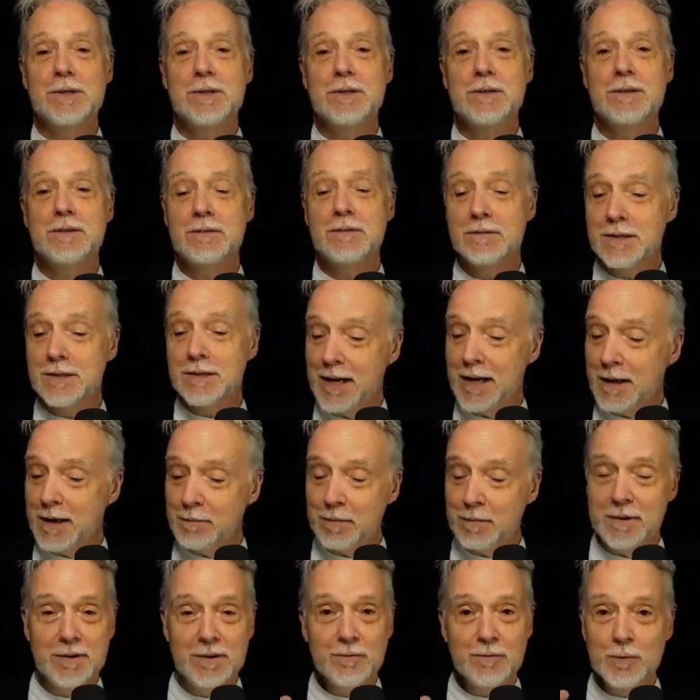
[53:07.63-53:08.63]
But it'll only
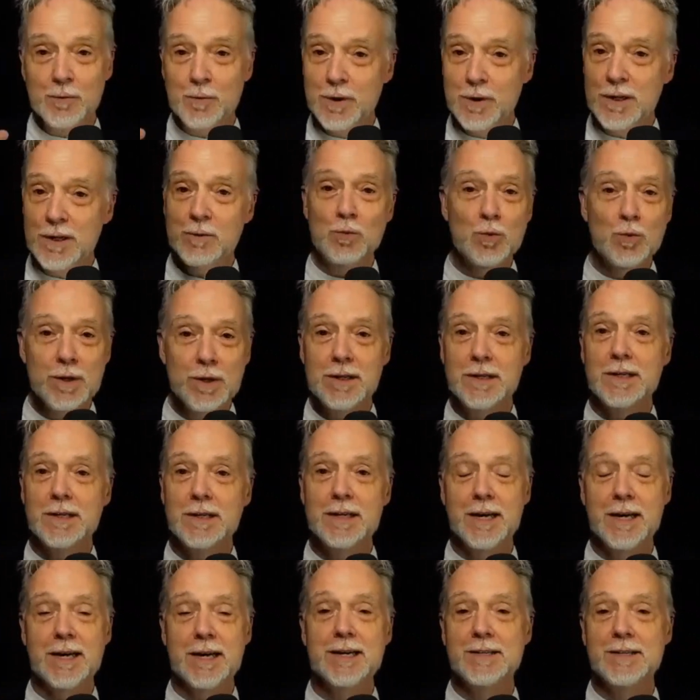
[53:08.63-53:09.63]
happen if we
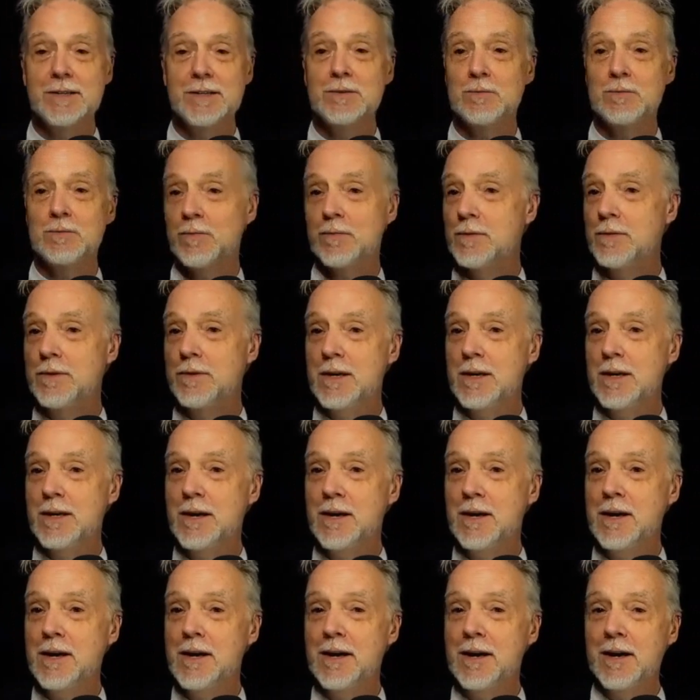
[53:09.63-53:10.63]
really, as the
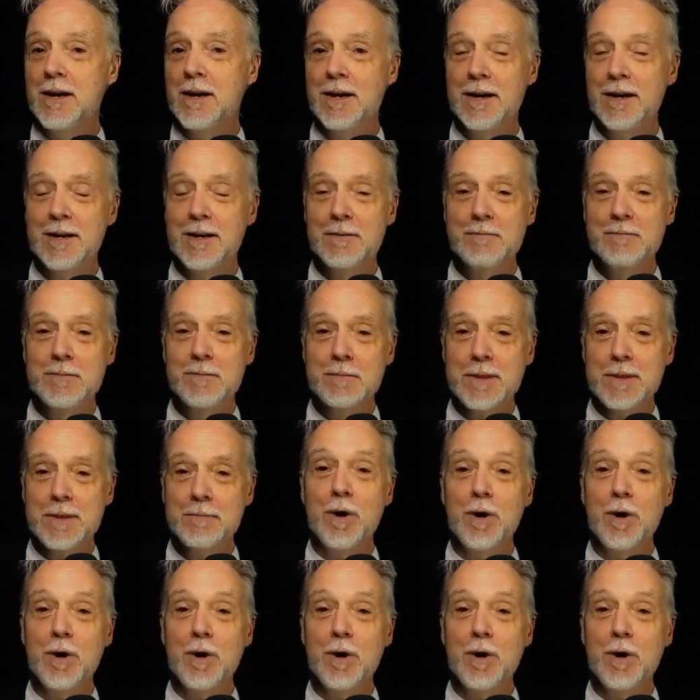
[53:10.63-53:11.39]
um,